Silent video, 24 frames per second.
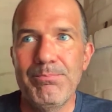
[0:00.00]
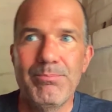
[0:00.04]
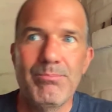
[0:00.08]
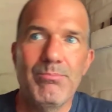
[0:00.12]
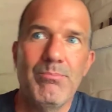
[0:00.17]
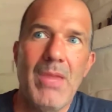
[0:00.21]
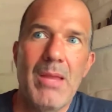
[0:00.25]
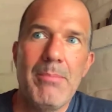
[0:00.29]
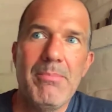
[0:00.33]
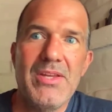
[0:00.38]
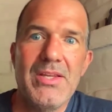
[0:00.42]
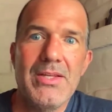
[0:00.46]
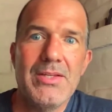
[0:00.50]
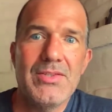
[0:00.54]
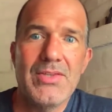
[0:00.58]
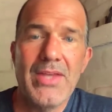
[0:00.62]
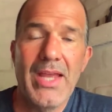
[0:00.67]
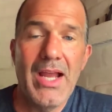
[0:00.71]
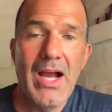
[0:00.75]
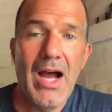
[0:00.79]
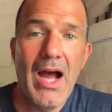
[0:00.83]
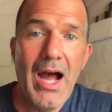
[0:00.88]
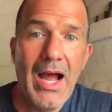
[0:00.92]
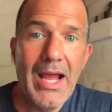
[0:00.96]
maybe say
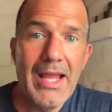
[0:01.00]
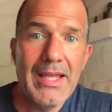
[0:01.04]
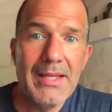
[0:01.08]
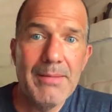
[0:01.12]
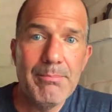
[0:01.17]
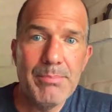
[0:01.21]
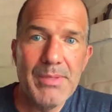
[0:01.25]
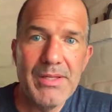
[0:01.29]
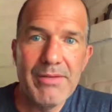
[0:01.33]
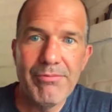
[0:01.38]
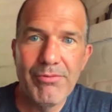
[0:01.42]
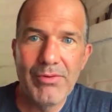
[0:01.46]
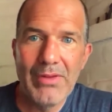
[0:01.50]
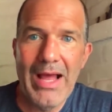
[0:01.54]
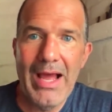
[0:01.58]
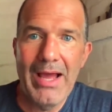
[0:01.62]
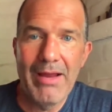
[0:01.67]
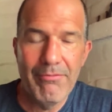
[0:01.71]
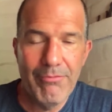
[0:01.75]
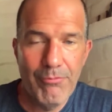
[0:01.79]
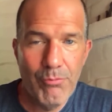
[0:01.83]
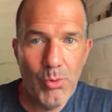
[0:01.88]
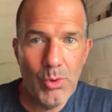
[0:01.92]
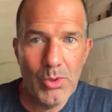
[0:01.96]
a high B flat,
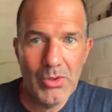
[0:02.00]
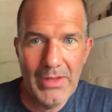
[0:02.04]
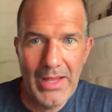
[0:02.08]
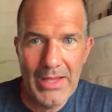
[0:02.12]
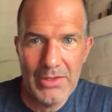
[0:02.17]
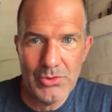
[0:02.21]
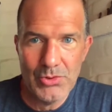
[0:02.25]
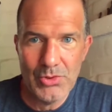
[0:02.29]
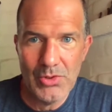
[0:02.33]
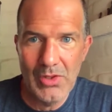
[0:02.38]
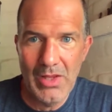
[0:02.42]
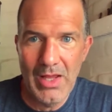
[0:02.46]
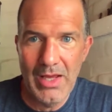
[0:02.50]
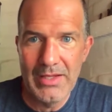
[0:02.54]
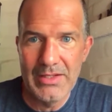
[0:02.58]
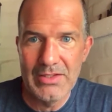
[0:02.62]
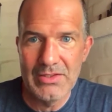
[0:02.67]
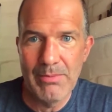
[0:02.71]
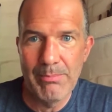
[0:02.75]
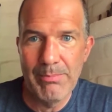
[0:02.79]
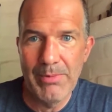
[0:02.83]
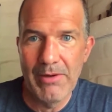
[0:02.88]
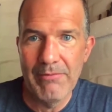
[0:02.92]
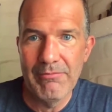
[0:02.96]
4 leisure lines
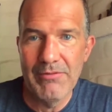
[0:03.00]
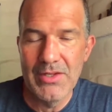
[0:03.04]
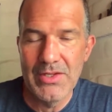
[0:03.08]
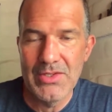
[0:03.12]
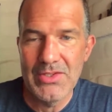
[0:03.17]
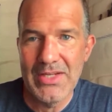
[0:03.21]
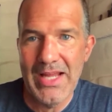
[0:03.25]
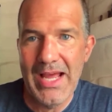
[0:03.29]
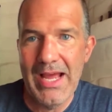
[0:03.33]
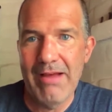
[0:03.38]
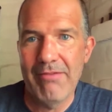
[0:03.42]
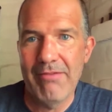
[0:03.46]
above the staff.